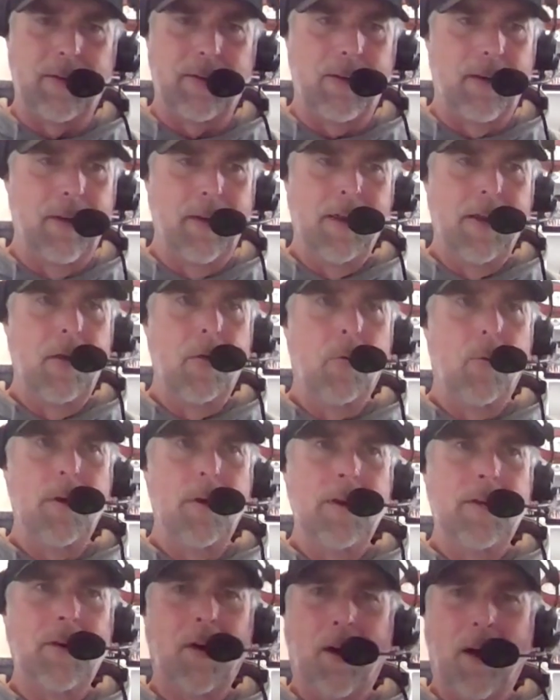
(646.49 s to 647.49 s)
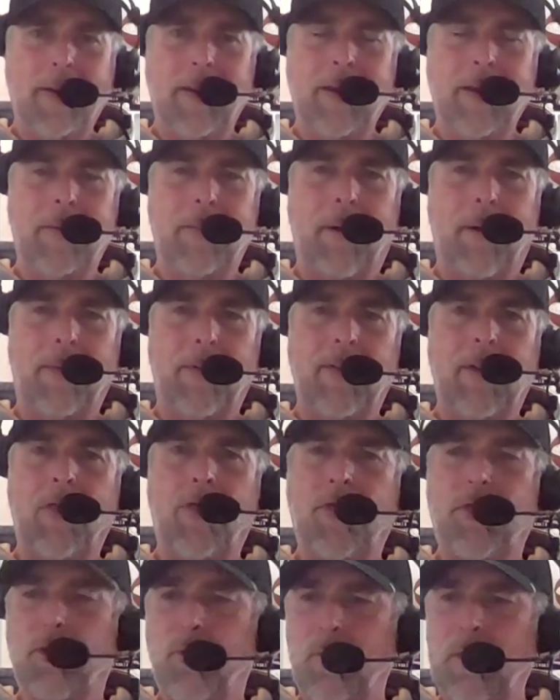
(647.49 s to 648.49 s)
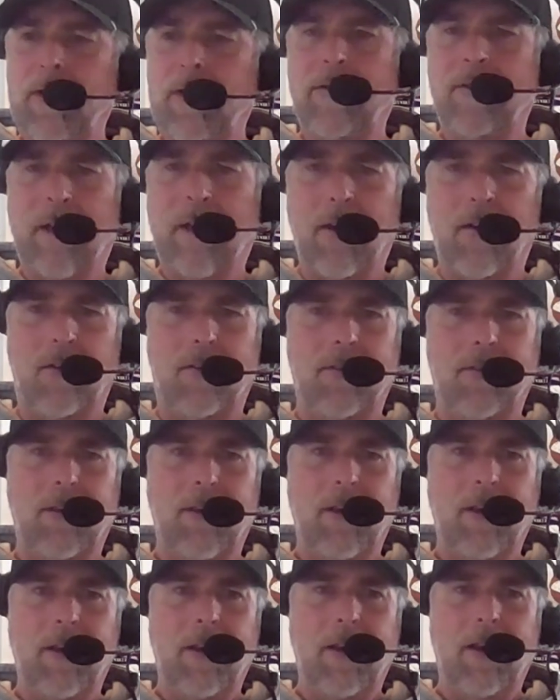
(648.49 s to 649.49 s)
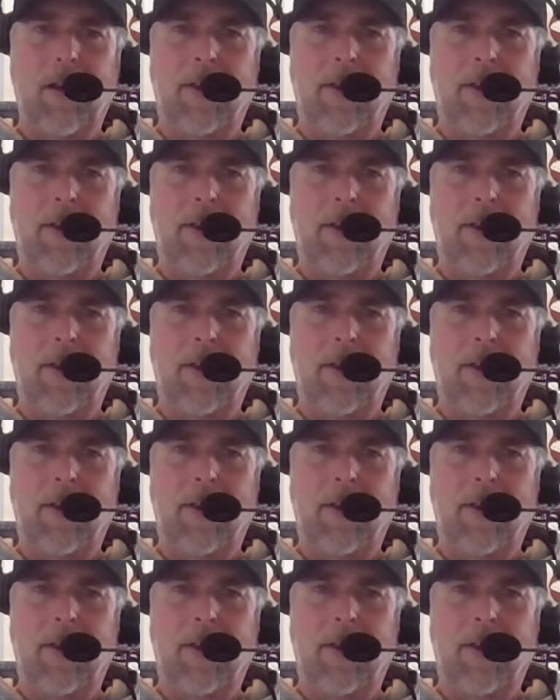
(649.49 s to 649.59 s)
What are you talking about? They've got 3 centers.